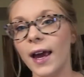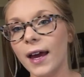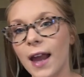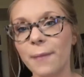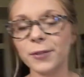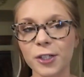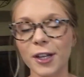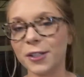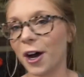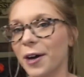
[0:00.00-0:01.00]
and I'm just
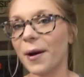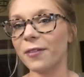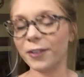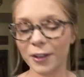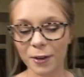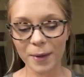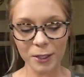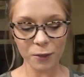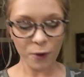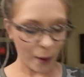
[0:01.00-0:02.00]
going to talk about it for a little
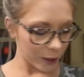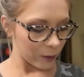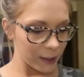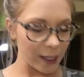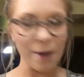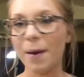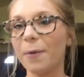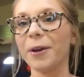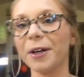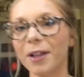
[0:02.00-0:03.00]
bit. So if you want to go see it, might
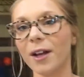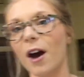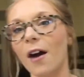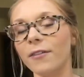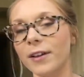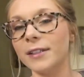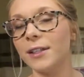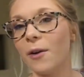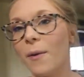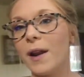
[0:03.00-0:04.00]
want to click off because
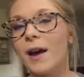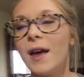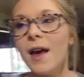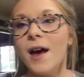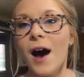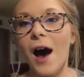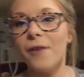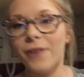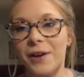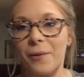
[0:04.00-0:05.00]
you don't want
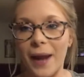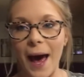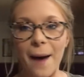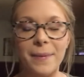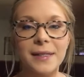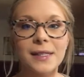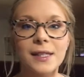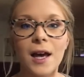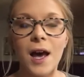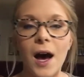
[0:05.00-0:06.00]
to find out what
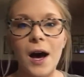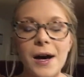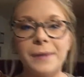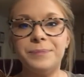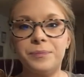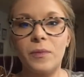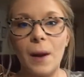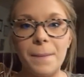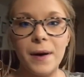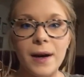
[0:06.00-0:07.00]
happens.
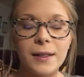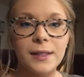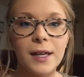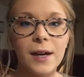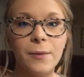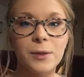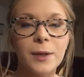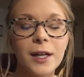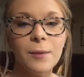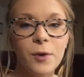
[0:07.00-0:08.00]
But it was a
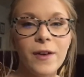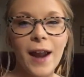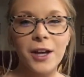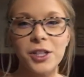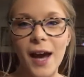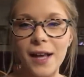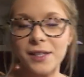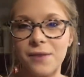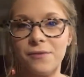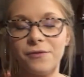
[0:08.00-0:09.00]
really good movie. It actually had
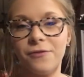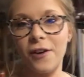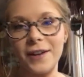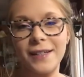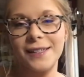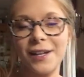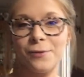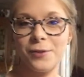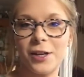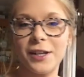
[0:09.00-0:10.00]
some funny
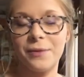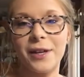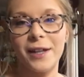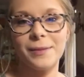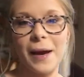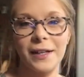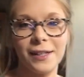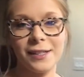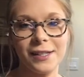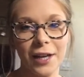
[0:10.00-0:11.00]
scenes, which I didn't really expect
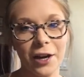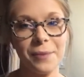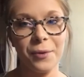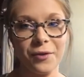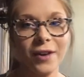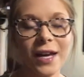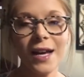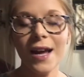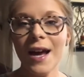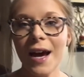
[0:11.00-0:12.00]
because it's a scary movie.
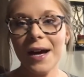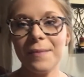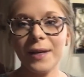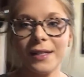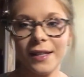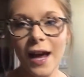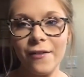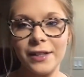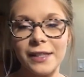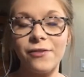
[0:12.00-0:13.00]
But it did
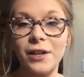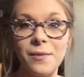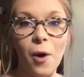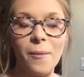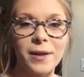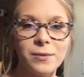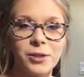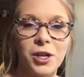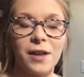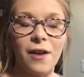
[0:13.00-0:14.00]
have its funny moments,
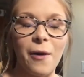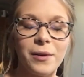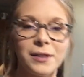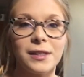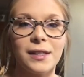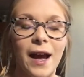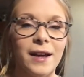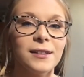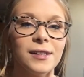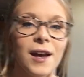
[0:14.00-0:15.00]
which I thought was
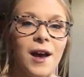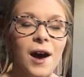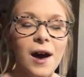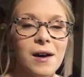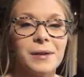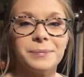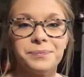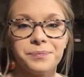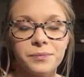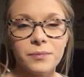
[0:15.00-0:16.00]
nice. And
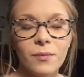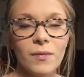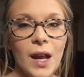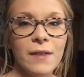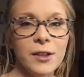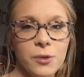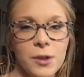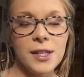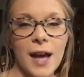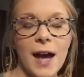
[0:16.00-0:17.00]
then
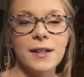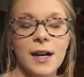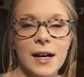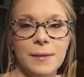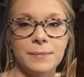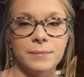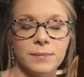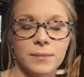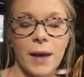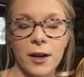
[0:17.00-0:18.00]
towards the end,
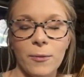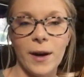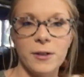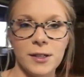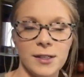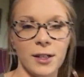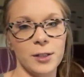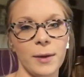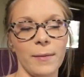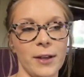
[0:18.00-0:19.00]
Michael Myers' sister
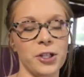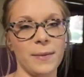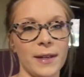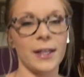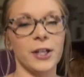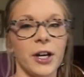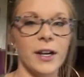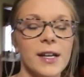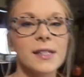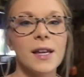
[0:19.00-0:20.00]
is played by Jamie Lee
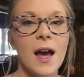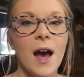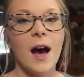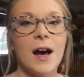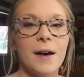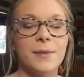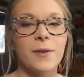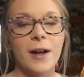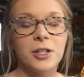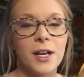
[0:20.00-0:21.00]
Curtis.
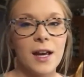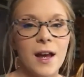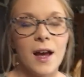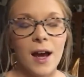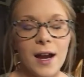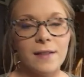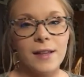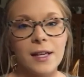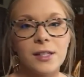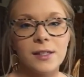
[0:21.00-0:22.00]
So actually, in
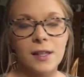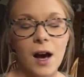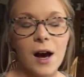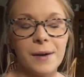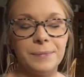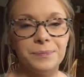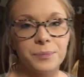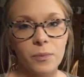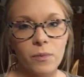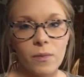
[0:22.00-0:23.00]
this
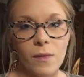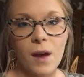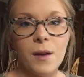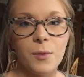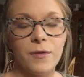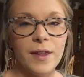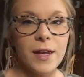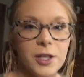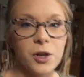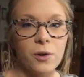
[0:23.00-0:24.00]
movie,
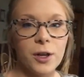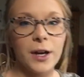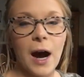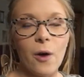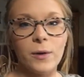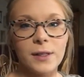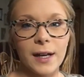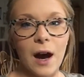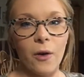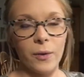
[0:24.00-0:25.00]
they showed her house,
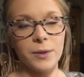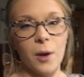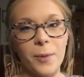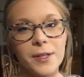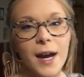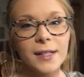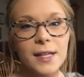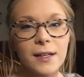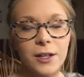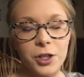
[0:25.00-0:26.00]
like how it was all
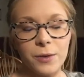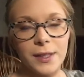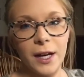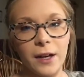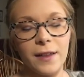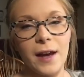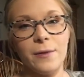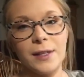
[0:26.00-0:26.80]
protected because she was scared that he